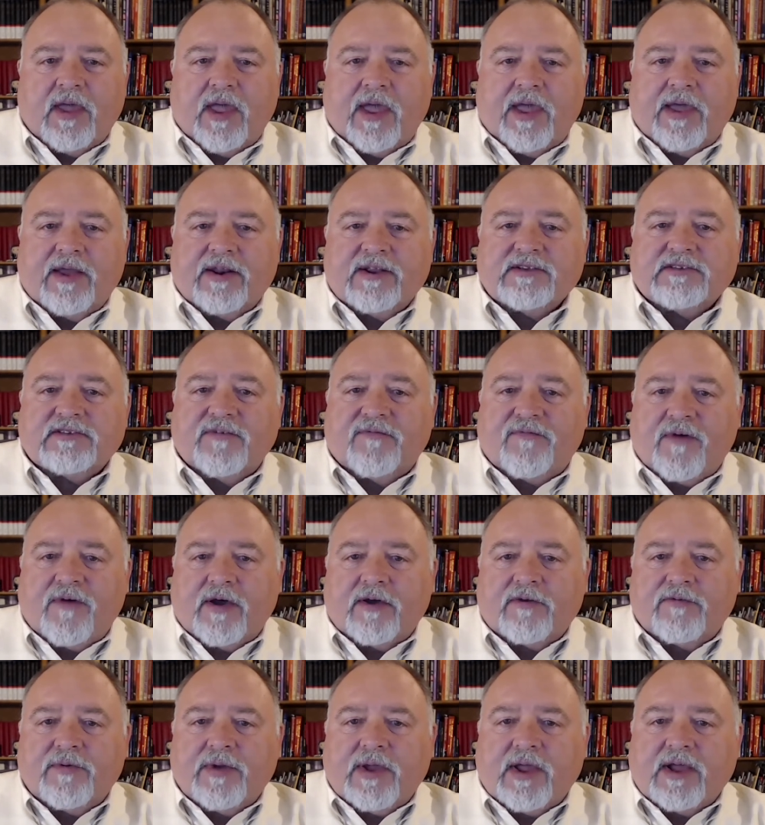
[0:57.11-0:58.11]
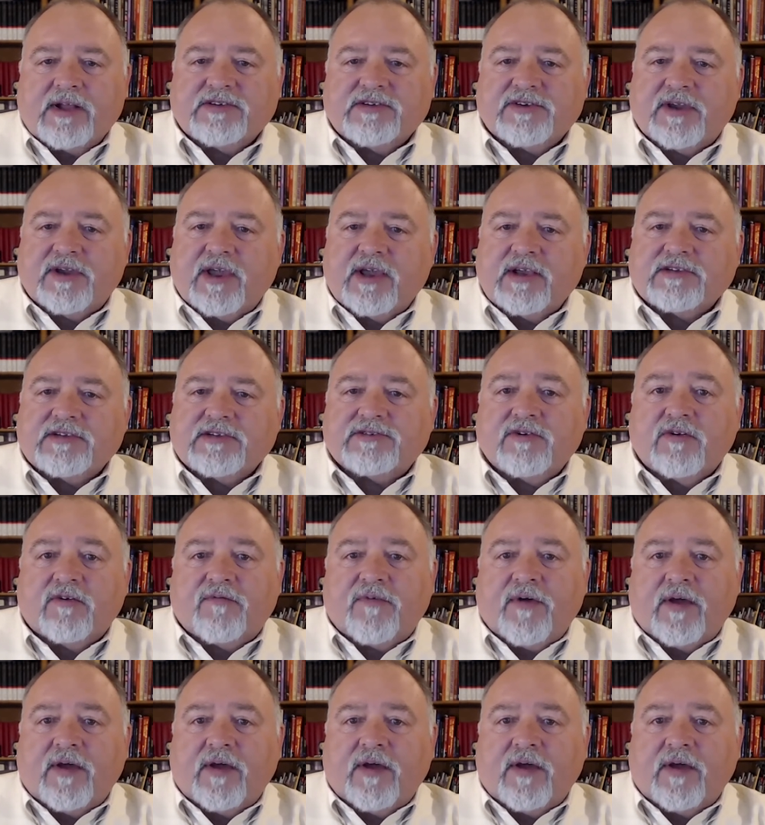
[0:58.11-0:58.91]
and is the Foundry Educational